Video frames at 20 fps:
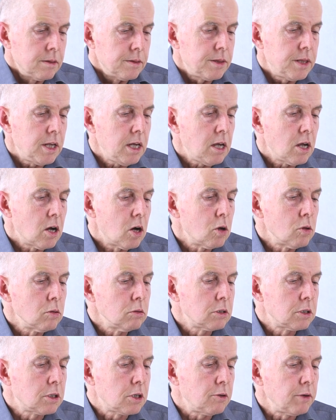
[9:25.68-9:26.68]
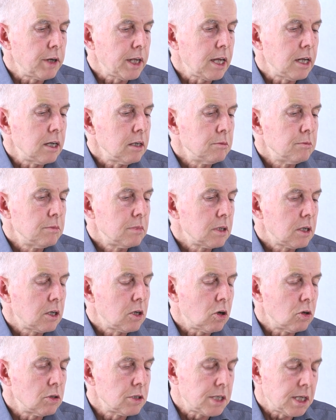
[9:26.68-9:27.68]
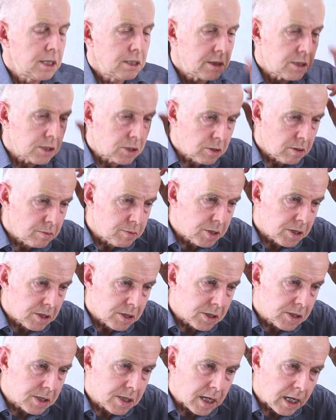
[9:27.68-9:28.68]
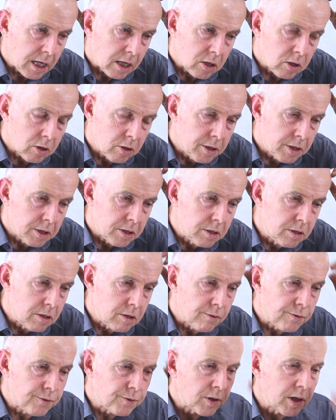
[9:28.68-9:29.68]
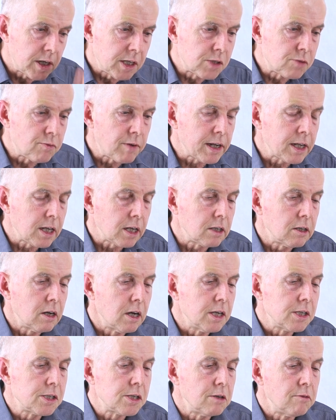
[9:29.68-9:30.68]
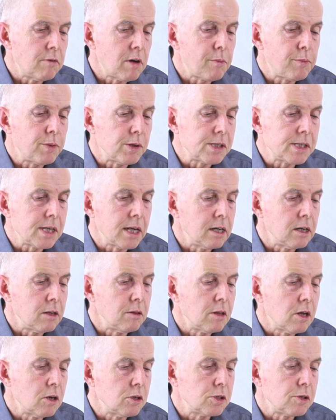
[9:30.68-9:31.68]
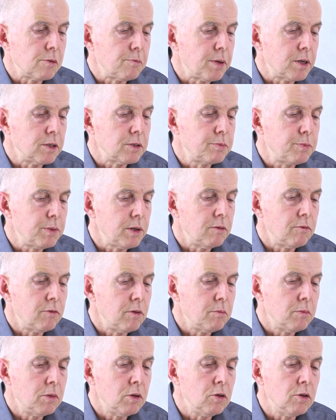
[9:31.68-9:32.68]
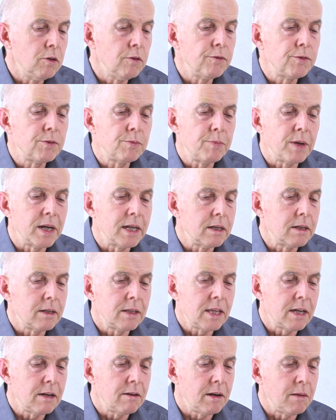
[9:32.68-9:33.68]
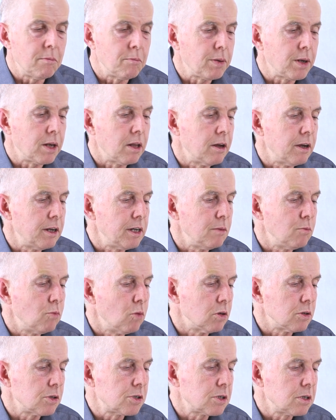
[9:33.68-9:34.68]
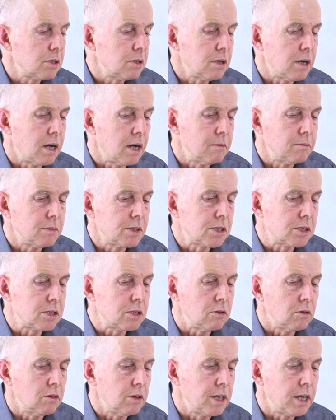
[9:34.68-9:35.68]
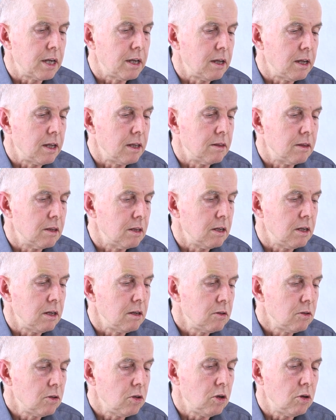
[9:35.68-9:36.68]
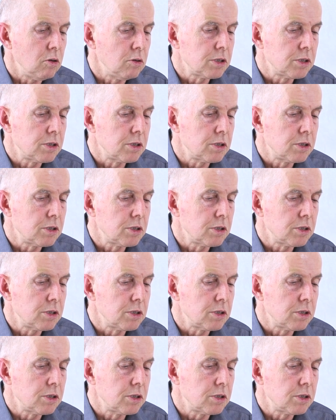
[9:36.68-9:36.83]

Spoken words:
The old curriculum content descriptors included the phrase recognize and represent, and those have both been removed, but they're implied in what's still there in the new